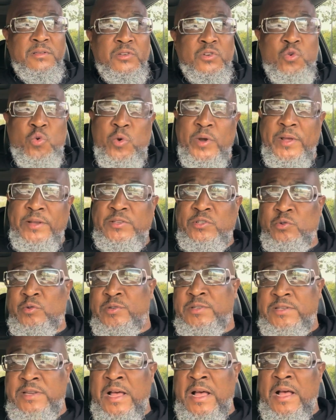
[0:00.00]
quits or
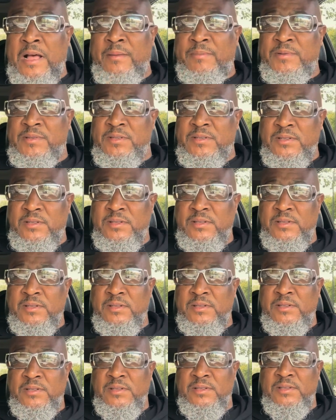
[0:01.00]
stops.
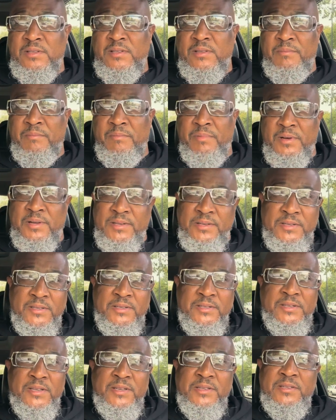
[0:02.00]
But
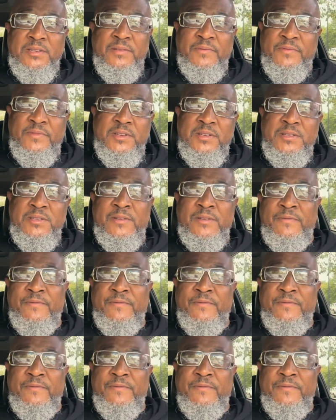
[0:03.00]
just to